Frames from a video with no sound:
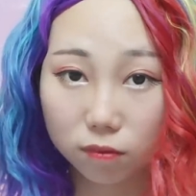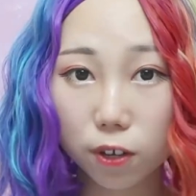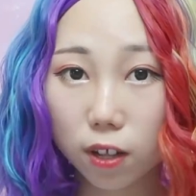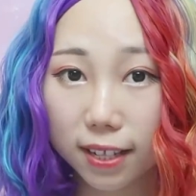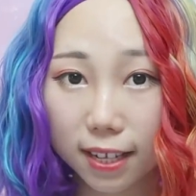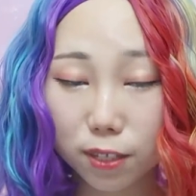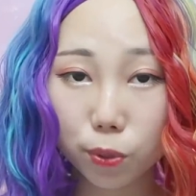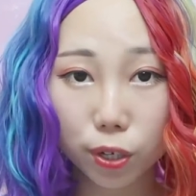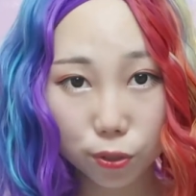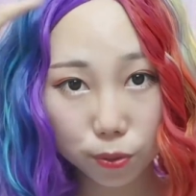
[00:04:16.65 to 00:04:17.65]
The quality is
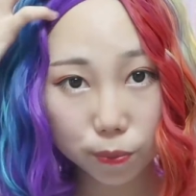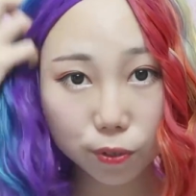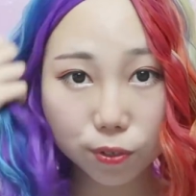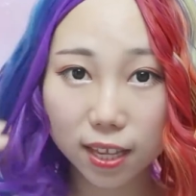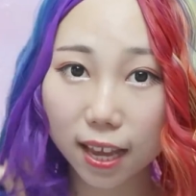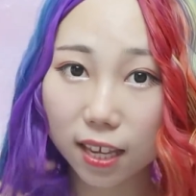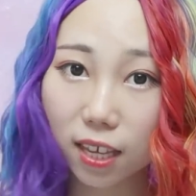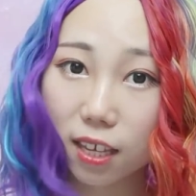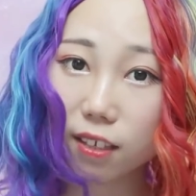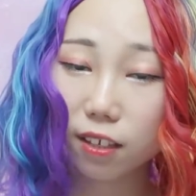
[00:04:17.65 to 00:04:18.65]
pretty smooth. I
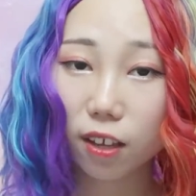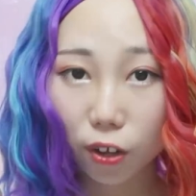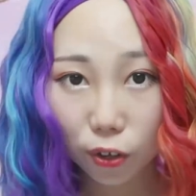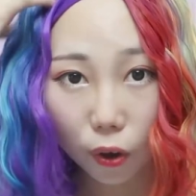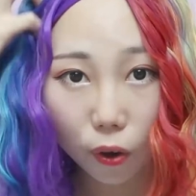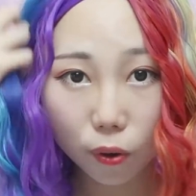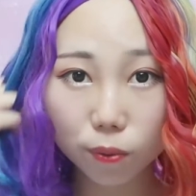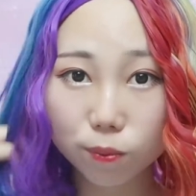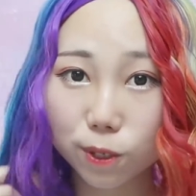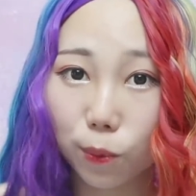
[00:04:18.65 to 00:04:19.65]
can comb
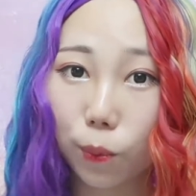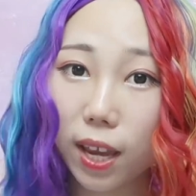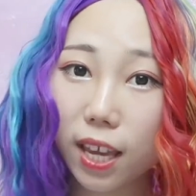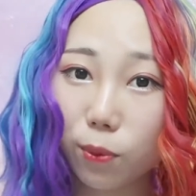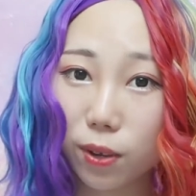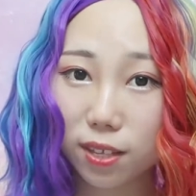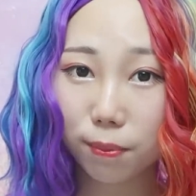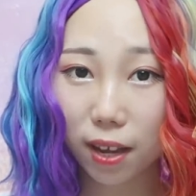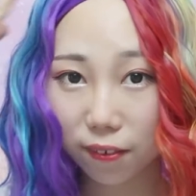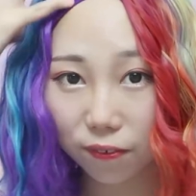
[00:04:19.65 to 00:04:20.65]
the wig with
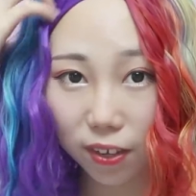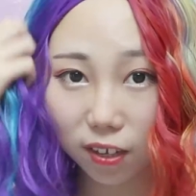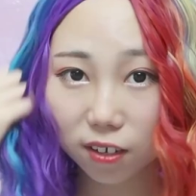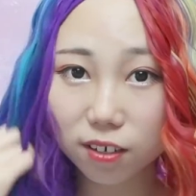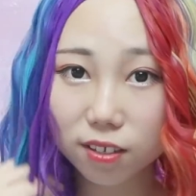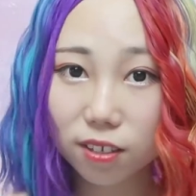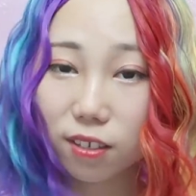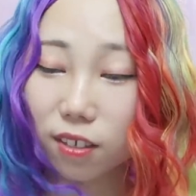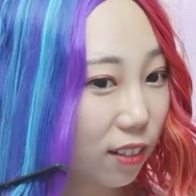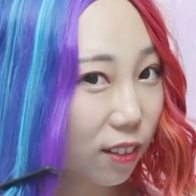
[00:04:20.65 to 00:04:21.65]
my fingers.
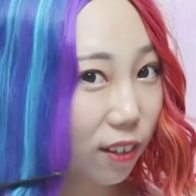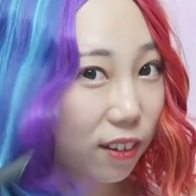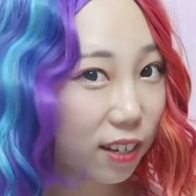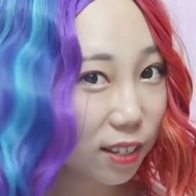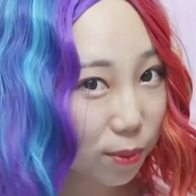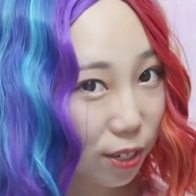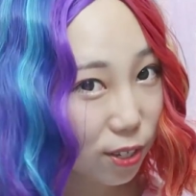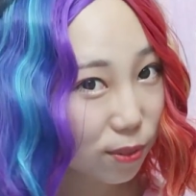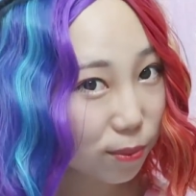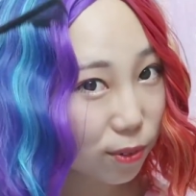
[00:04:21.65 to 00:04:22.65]
Look, it's pretty
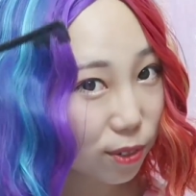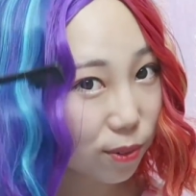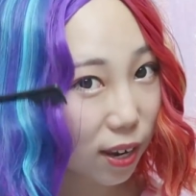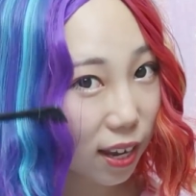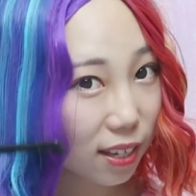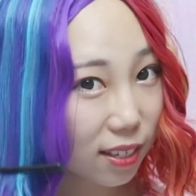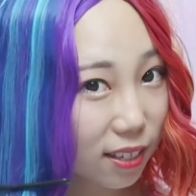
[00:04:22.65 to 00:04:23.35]
smooth, right?